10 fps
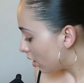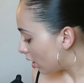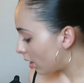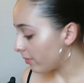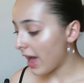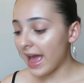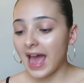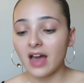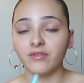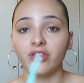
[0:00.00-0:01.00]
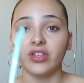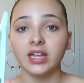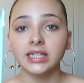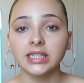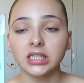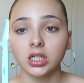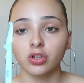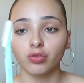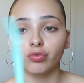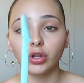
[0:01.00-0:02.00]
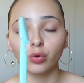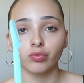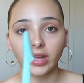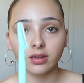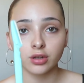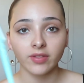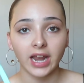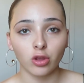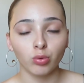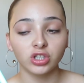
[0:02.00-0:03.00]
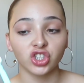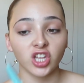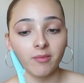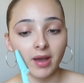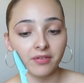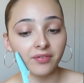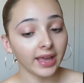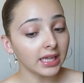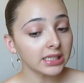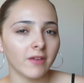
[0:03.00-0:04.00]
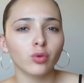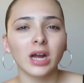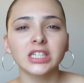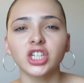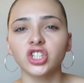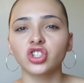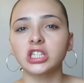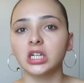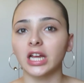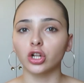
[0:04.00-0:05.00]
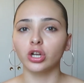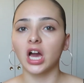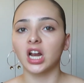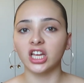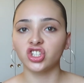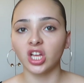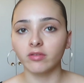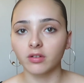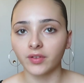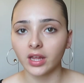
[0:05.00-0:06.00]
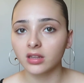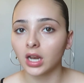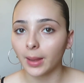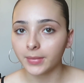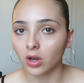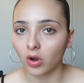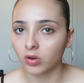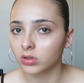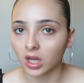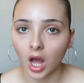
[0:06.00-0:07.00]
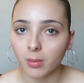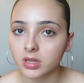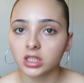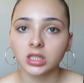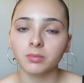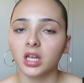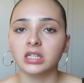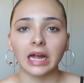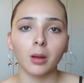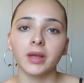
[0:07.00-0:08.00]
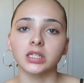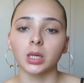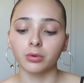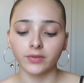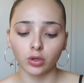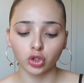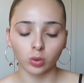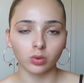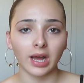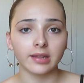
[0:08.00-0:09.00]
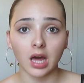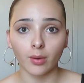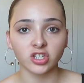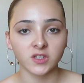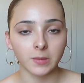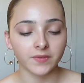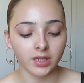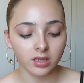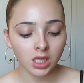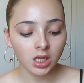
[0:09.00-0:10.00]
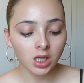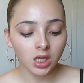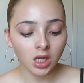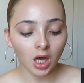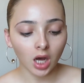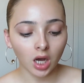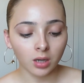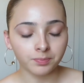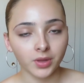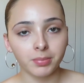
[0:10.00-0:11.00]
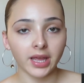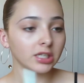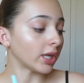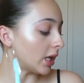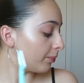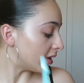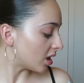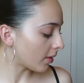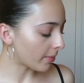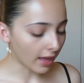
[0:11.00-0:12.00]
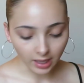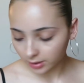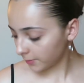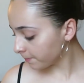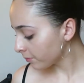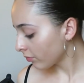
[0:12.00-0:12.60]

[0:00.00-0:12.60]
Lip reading: I have this little razor that I use to shave my face. If you guys are interested in like learning how to like shave your face, let me know in the comments or something, because I can make a separate video showing you guys how I shave my face. But yes, I keep this in my bag.